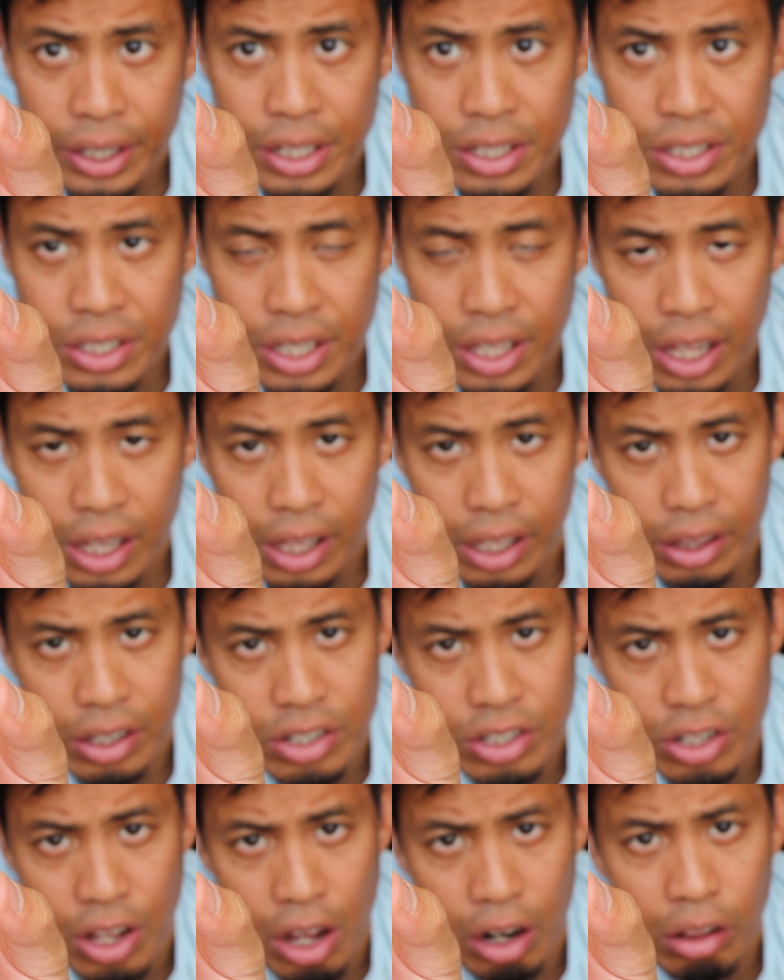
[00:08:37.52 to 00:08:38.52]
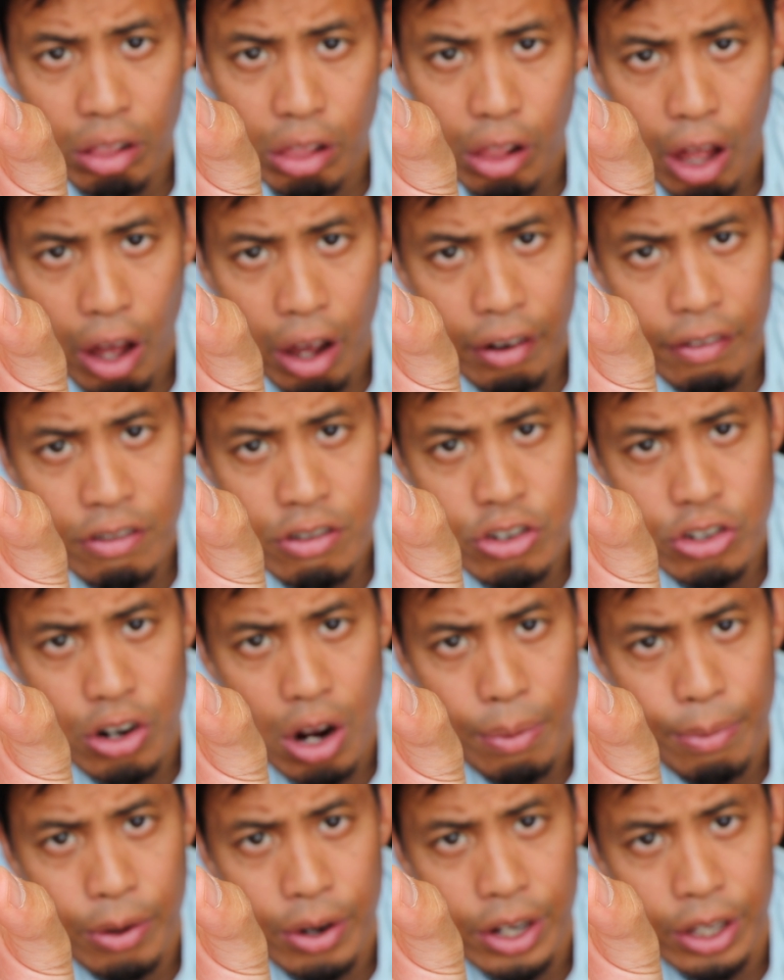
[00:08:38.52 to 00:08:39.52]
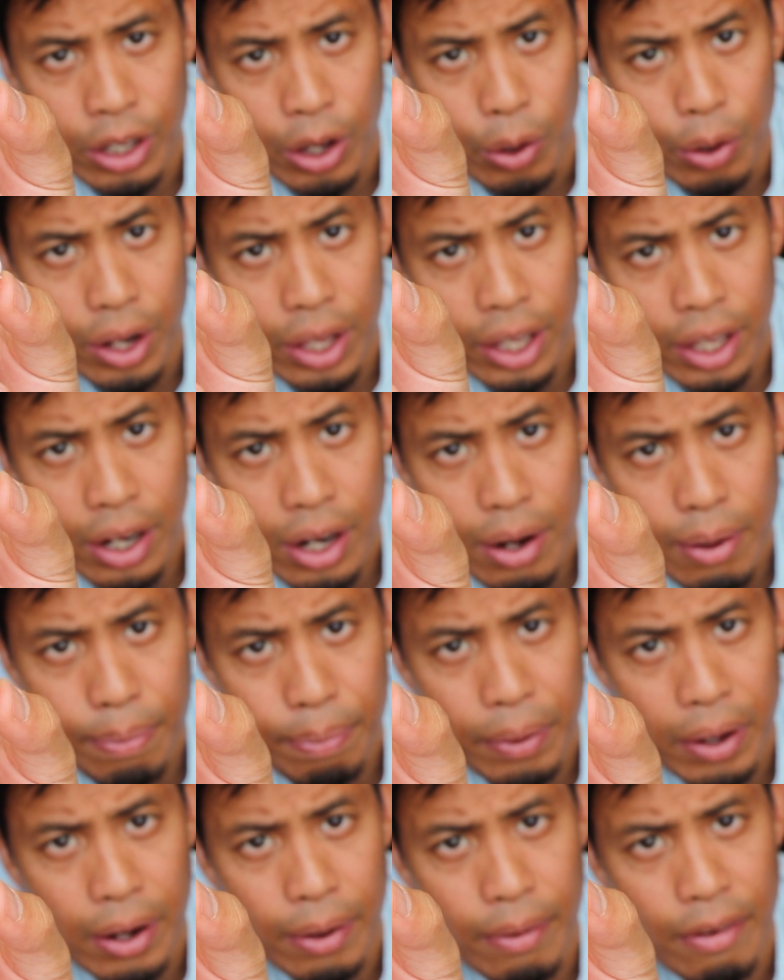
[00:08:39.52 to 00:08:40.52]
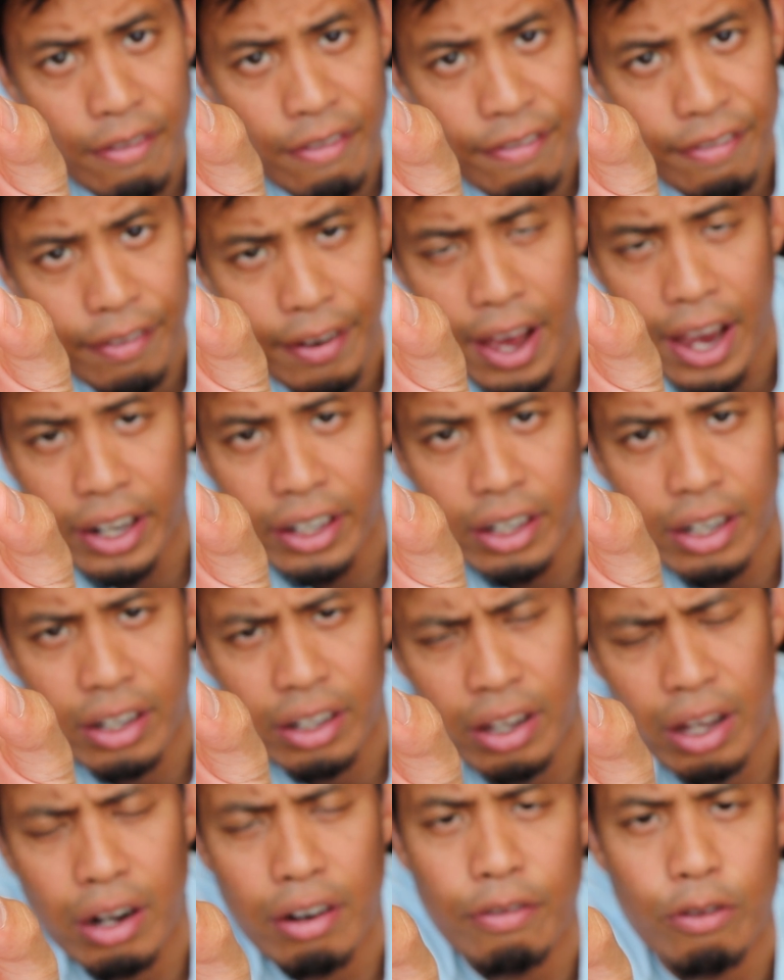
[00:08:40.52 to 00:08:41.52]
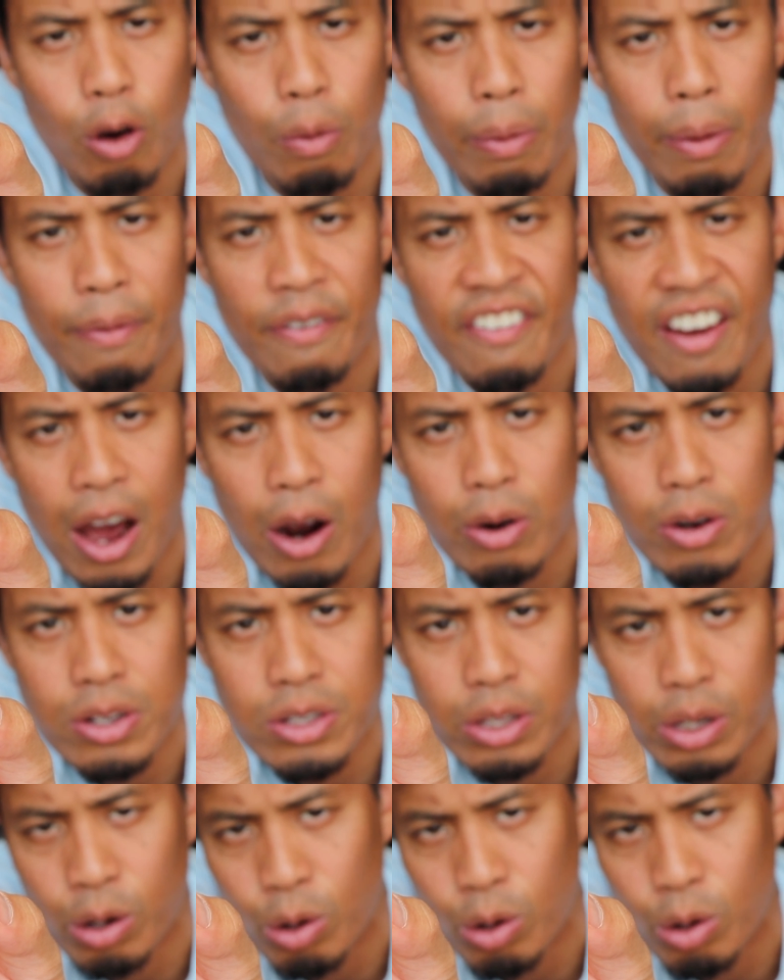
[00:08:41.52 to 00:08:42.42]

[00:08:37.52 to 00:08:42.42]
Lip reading: can see that like there's not a lot of strawberry coating in it, but in fact, it kind of overpowers the